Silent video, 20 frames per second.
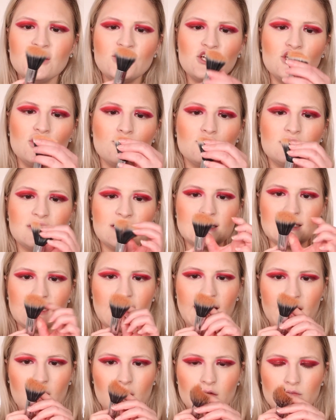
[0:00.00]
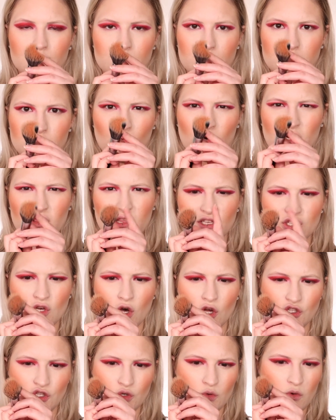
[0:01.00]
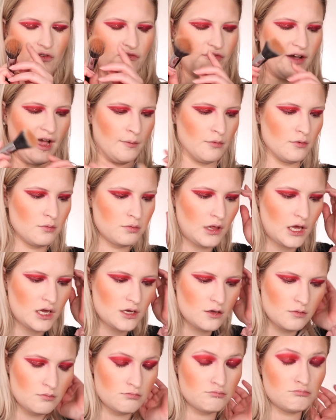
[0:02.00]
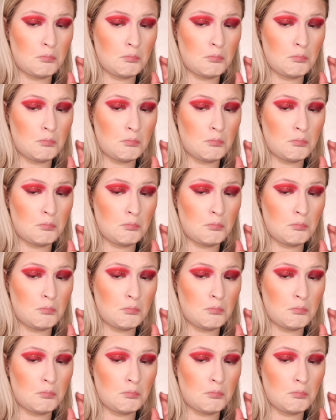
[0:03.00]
like to use this, like, what are these called? Duo fiber blush?